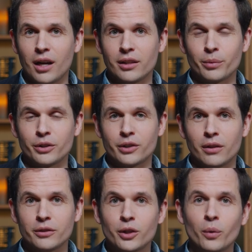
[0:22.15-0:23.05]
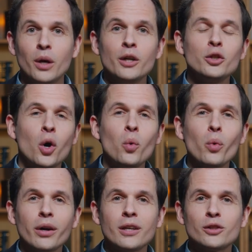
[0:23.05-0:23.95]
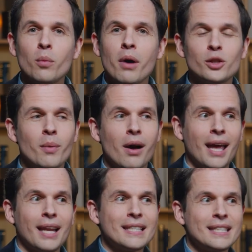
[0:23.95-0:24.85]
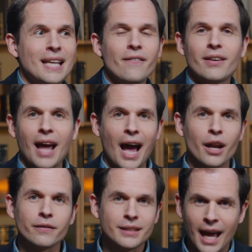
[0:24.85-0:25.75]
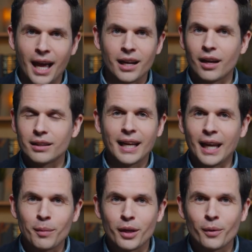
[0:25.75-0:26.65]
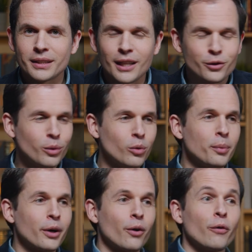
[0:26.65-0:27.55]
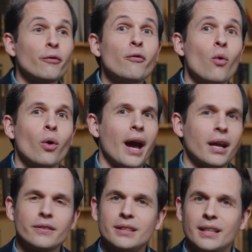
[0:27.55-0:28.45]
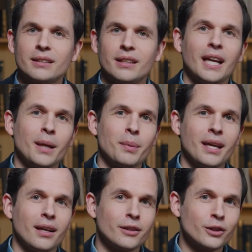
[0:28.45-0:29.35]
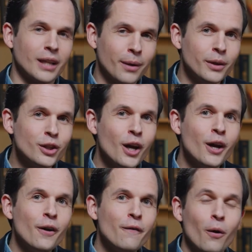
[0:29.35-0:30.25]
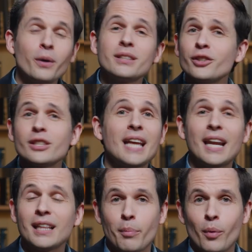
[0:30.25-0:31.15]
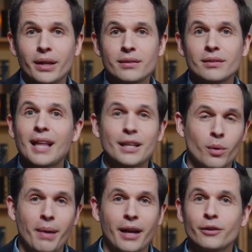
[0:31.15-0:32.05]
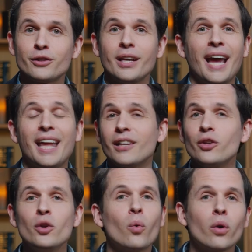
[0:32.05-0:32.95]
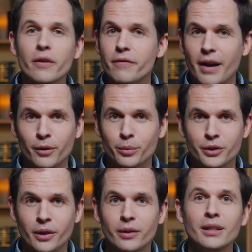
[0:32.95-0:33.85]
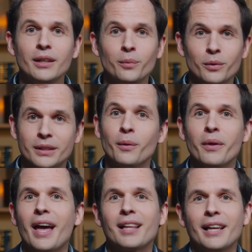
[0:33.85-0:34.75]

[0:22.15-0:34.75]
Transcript: on the results. So don't worry so much about getting 7 out of 10 on the AP US History rubric or 4 out of 6 on AP English Language. Focus on just getting the points. That's what matters. And ignore the final result. We'll deal with that